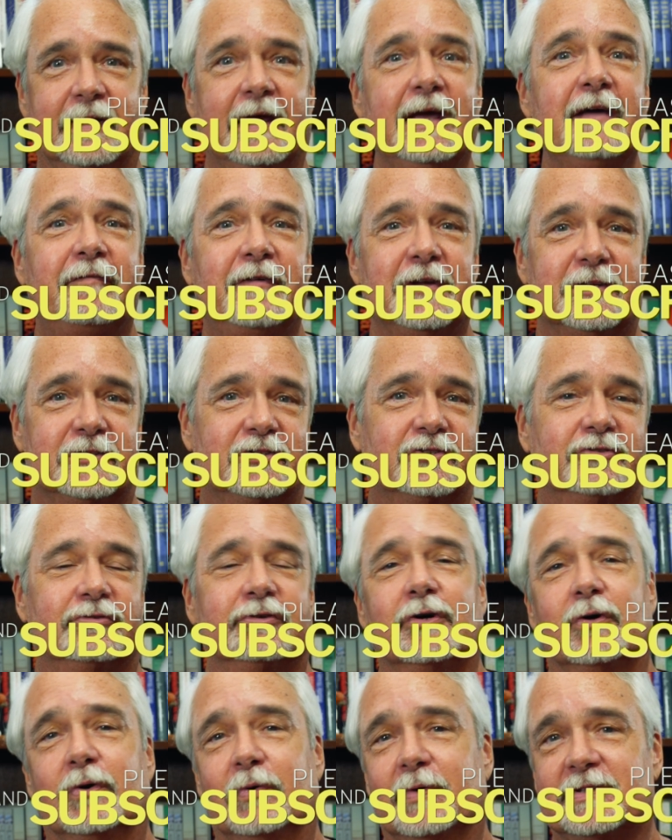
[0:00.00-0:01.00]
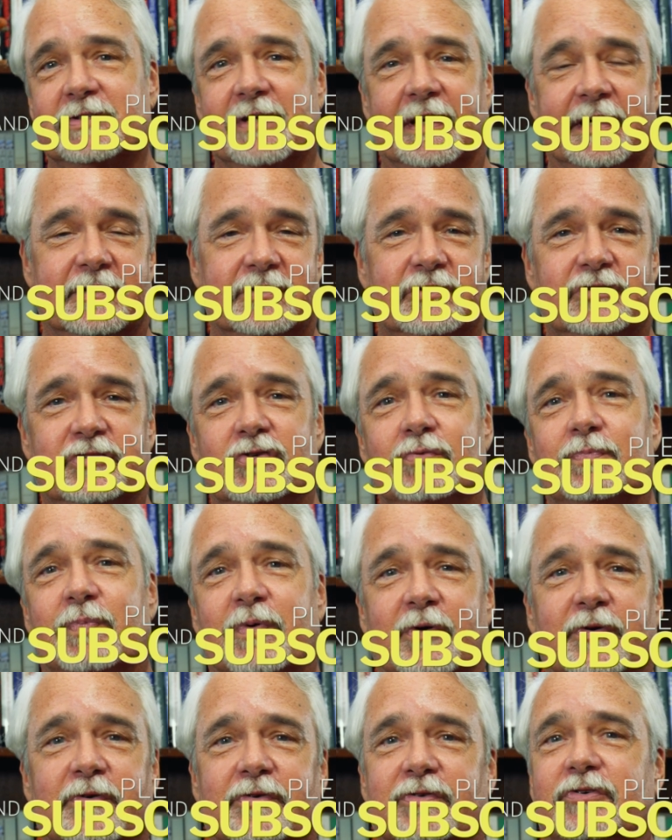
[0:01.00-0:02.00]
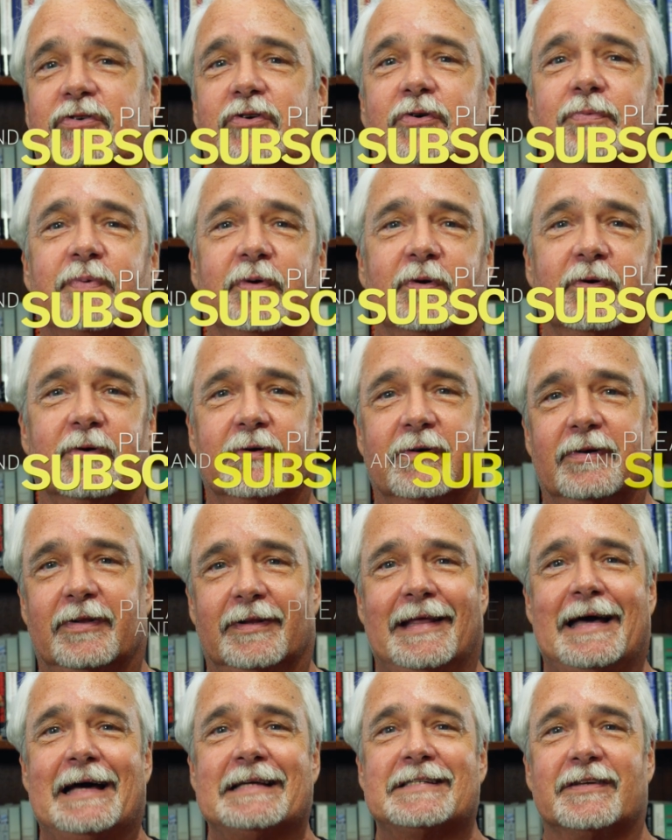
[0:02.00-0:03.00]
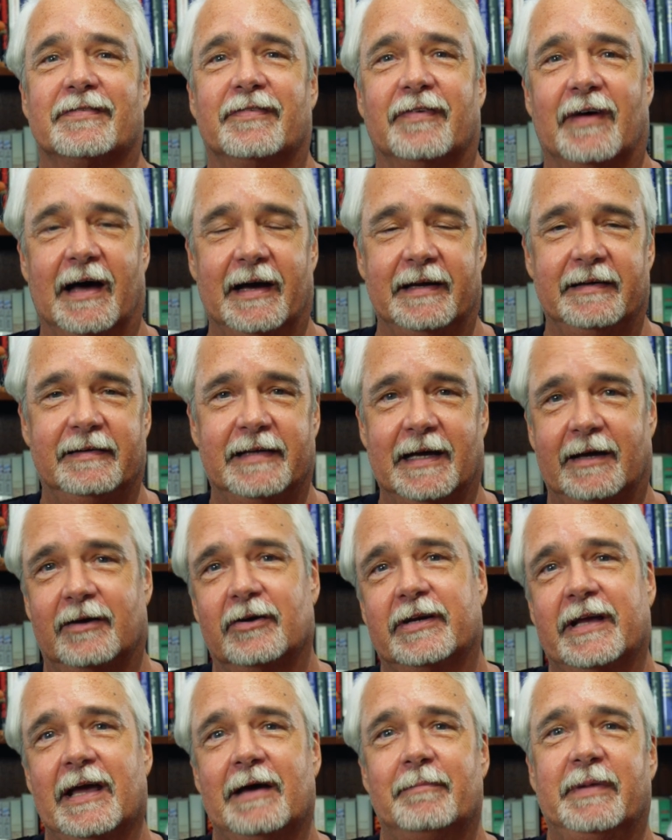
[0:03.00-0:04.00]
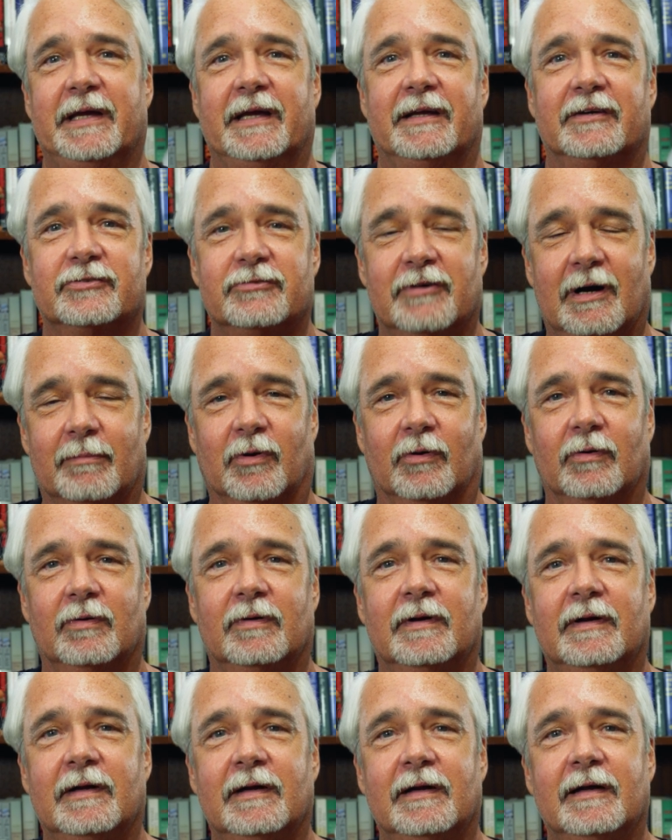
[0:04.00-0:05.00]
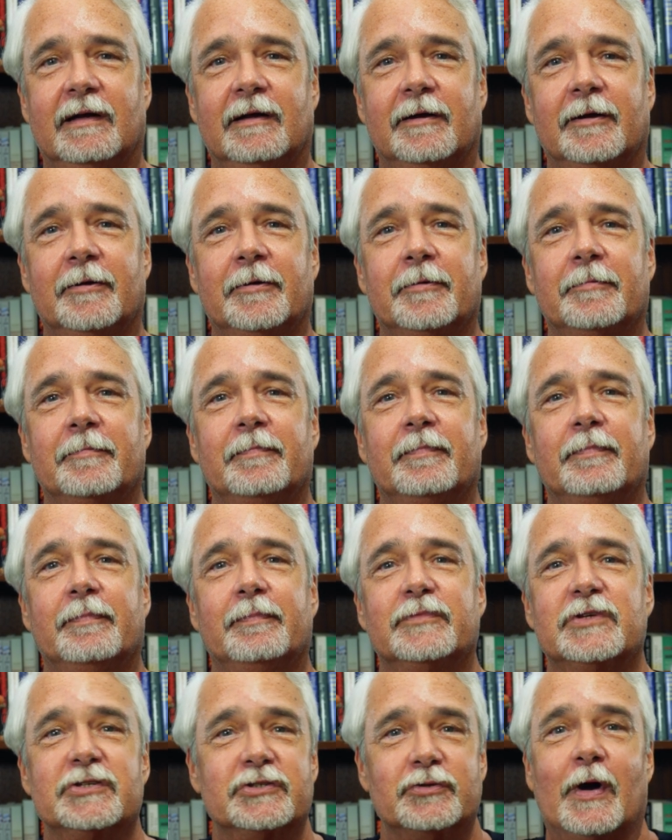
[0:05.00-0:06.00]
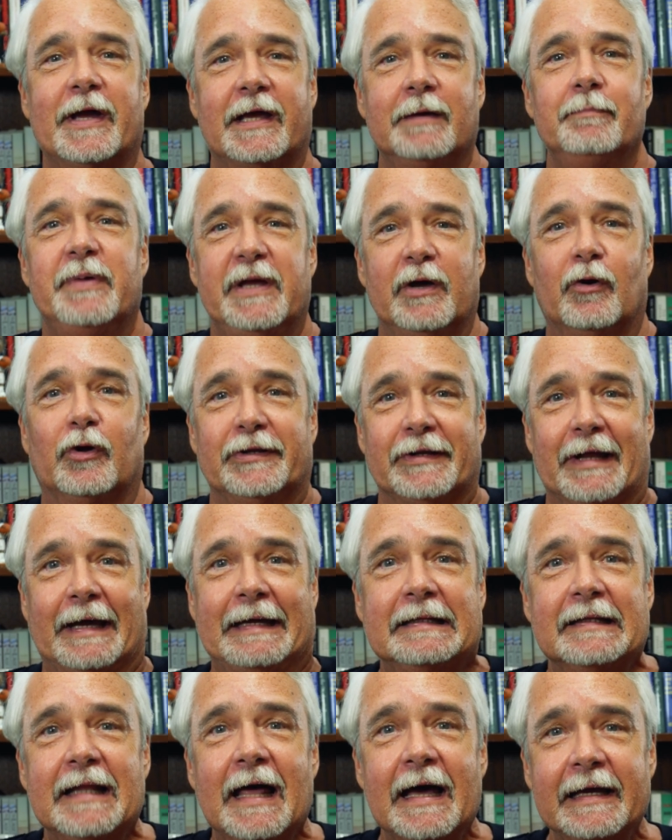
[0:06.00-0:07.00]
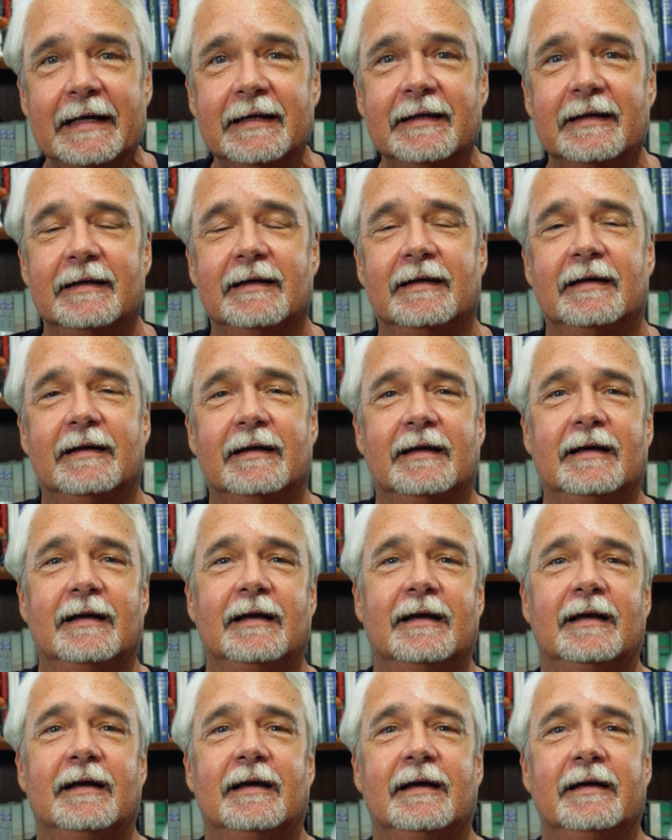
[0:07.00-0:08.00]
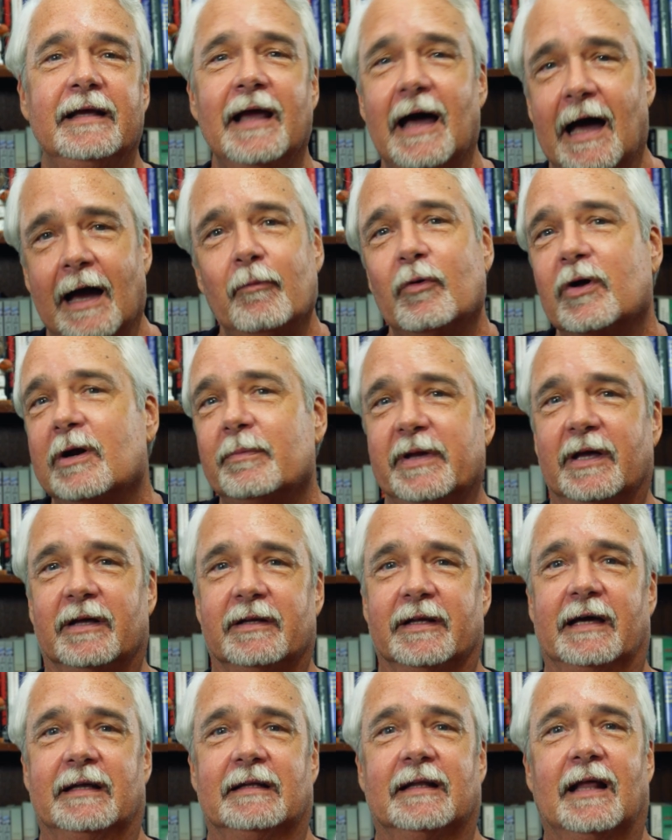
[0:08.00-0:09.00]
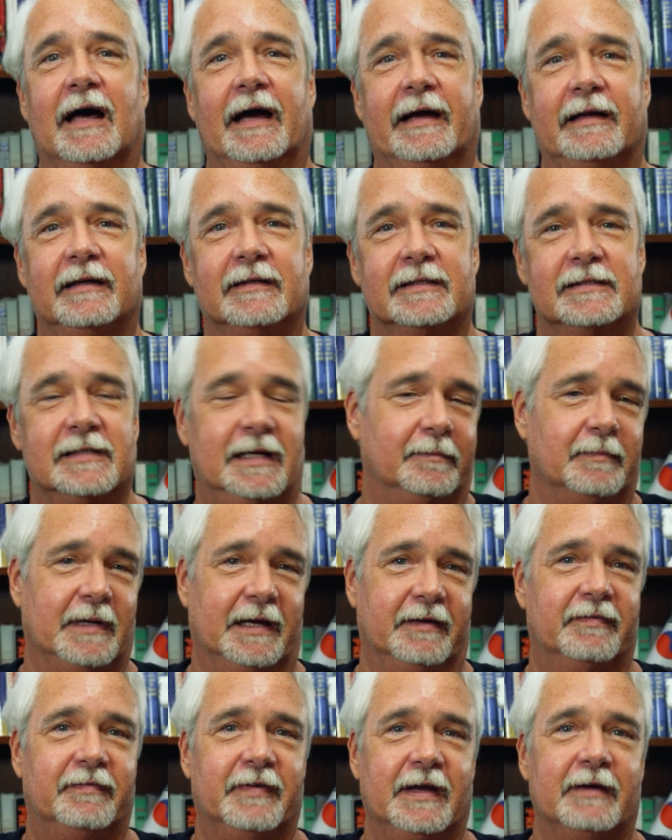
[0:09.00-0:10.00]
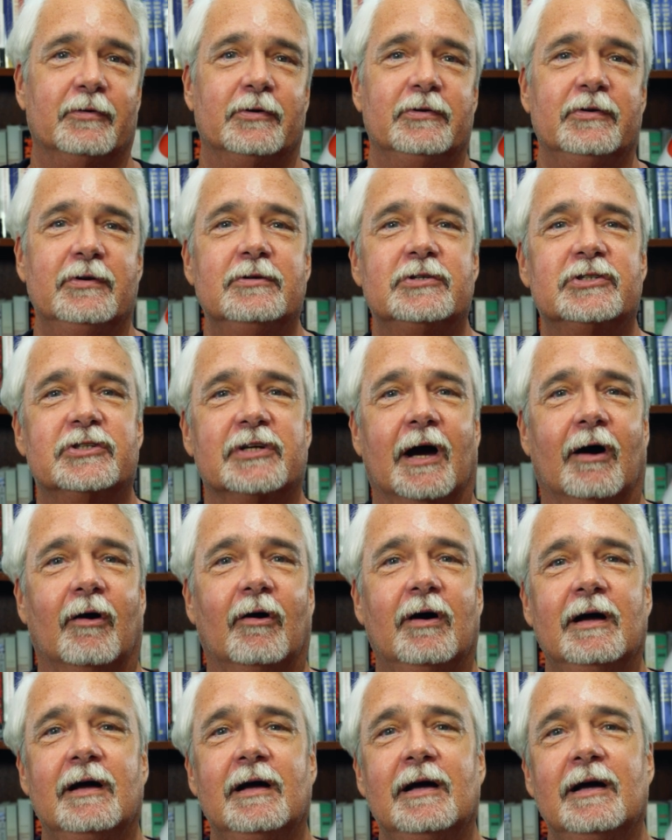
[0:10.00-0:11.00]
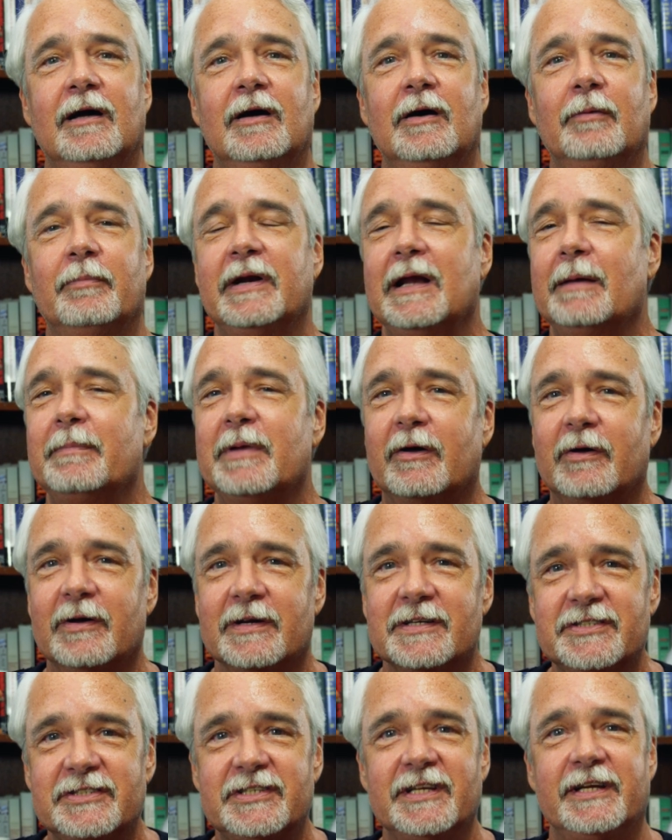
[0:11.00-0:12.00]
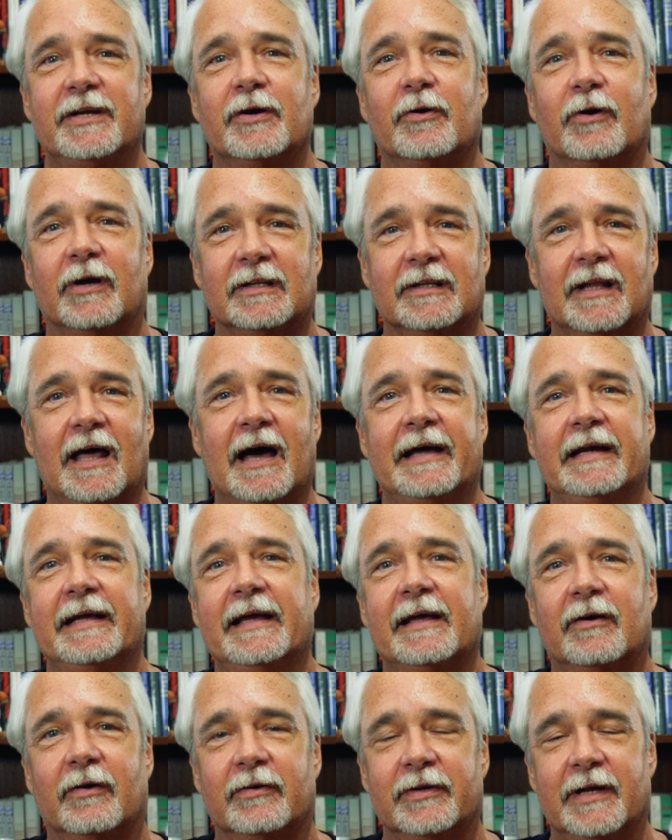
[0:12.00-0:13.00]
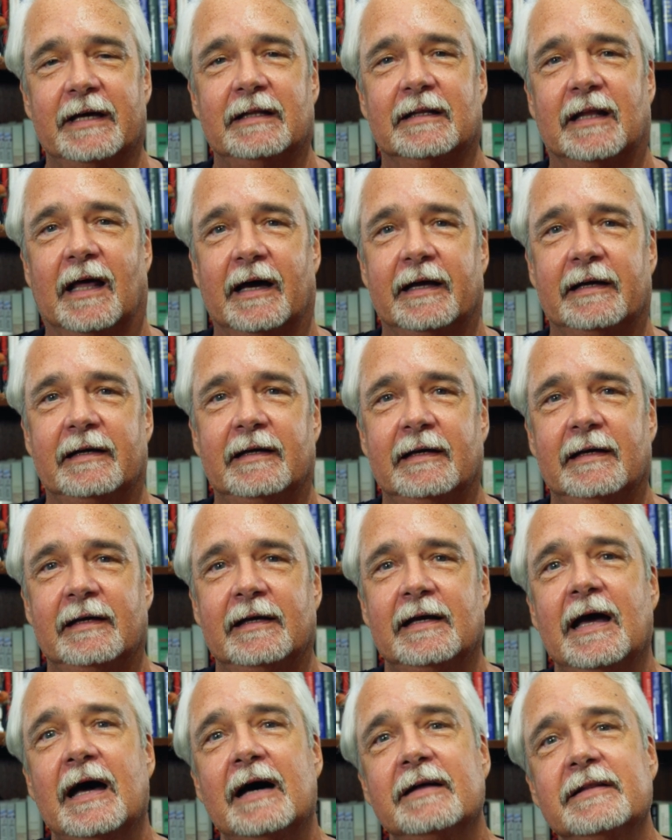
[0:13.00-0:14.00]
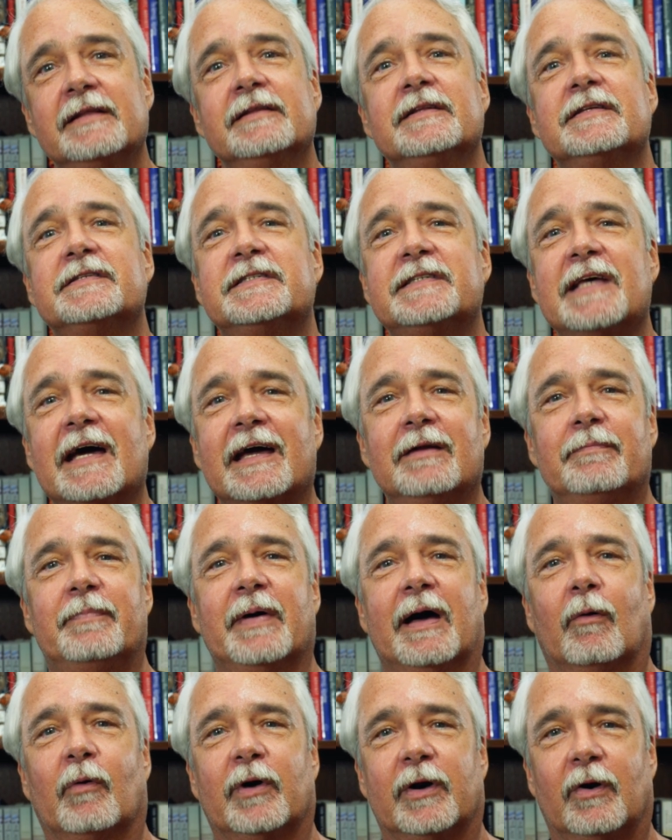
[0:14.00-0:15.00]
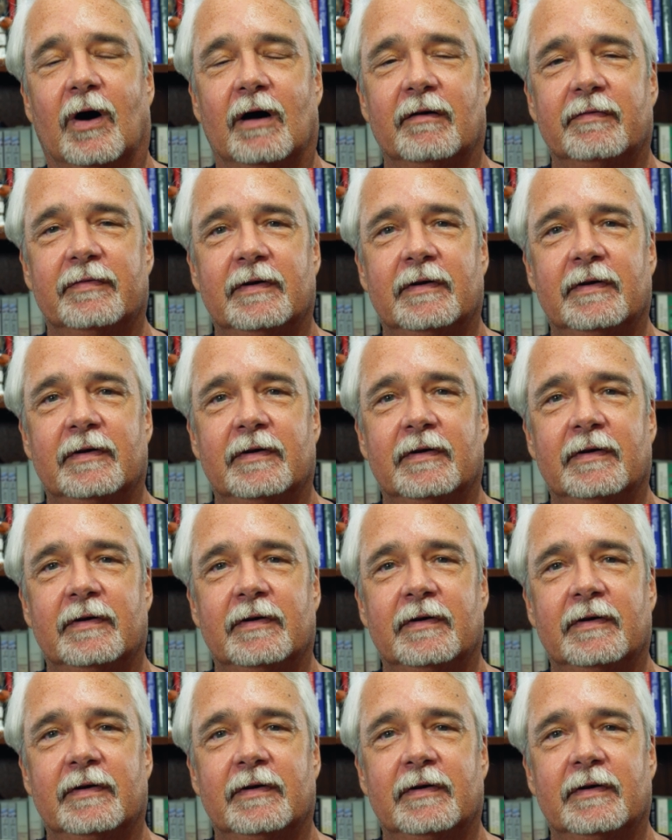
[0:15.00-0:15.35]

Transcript: if it's true, is like super duper classified that could get me in trouble just so I can be on Nightline. Yeah, I want to be on Nightline. It's like my favorite news show, but I'm not going to sit here and lie to get on Nightline. And then the second bell went off.